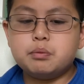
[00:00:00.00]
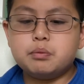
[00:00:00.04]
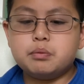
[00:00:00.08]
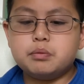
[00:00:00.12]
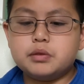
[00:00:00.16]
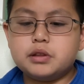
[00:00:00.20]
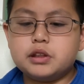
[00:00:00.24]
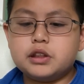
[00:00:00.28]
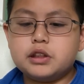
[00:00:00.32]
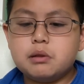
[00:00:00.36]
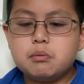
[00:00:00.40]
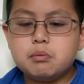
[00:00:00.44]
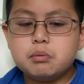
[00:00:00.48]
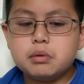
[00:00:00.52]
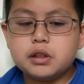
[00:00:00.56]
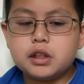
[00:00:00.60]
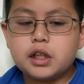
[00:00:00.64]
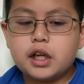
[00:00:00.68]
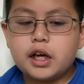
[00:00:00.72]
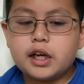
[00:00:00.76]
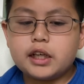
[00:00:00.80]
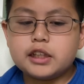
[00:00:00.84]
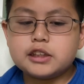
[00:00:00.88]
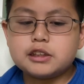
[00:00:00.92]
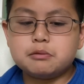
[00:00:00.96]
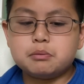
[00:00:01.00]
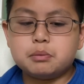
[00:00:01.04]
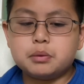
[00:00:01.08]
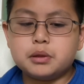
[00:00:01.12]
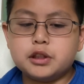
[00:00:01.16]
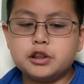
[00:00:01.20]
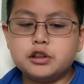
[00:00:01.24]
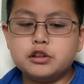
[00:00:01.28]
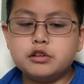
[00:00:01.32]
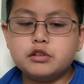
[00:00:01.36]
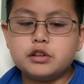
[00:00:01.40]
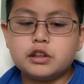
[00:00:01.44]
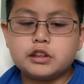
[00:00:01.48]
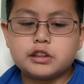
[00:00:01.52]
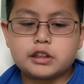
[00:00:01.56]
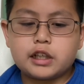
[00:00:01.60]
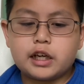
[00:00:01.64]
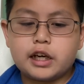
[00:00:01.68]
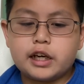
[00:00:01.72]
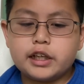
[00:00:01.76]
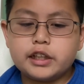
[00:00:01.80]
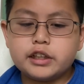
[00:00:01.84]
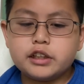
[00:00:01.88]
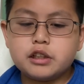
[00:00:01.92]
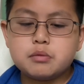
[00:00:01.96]
symbolize blue, the
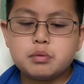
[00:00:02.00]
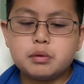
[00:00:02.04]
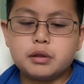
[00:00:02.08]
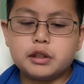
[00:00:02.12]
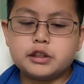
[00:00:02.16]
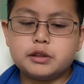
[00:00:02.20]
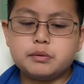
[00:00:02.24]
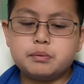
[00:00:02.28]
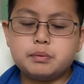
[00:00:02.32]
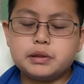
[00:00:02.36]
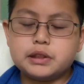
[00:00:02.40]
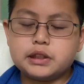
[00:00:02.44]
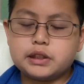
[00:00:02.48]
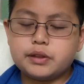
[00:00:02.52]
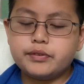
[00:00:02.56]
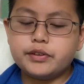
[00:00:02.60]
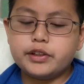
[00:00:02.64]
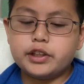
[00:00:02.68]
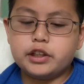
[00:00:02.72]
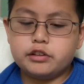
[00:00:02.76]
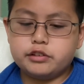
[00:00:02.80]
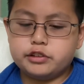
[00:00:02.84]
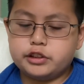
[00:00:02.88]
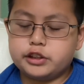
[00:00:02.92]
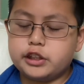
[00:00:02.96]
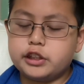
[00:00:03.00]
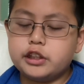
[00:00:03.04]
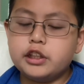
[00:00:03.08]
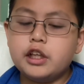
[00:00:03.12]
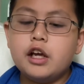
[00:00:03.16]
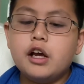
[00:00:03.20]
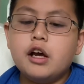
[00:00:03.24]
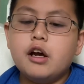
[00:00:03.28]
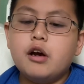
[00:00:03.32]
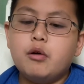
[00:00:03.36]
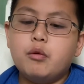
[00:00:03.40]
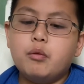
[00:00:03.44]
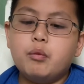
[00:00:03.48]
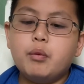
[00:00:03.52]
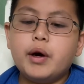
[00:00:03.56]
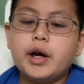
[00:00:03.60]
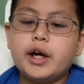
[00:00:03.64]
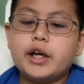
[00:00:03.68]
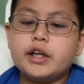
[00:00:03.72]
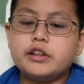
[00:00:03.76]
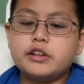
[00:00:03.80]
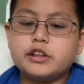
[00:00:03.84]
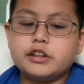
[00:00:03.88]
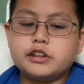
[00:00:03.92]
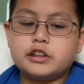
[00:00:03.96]
sky in the Pacific Ocean,
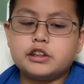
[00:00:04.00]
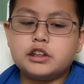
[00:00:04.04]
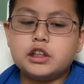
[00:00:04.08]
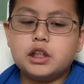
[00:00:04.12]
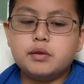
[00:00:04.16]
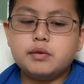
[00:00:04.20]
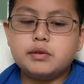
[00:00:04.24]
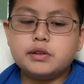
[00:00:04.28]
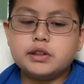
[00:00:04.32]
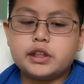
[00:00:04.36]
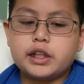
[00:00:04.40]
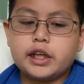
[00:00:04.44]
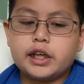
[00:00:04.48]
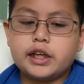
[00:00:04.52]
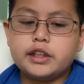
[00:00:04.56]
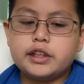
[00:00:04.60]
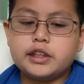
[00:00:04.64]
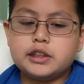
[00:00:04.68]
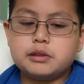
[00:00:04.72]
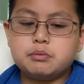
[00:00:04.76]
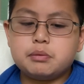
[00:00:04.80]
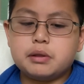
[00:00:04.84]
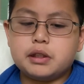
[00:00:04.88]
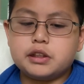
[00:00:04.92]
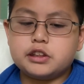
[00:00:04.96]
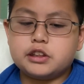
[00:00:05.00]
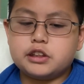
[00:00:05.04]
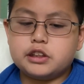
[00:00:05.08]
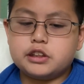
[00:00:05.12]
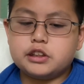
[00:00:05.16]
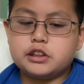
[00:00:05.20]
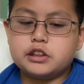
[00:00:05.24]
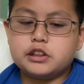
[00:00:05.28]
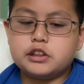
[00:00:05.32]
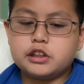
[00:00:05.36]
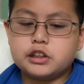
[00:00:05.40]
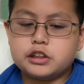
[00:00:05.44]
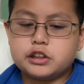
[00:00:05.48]
white, the snow of the Andes Mountains, the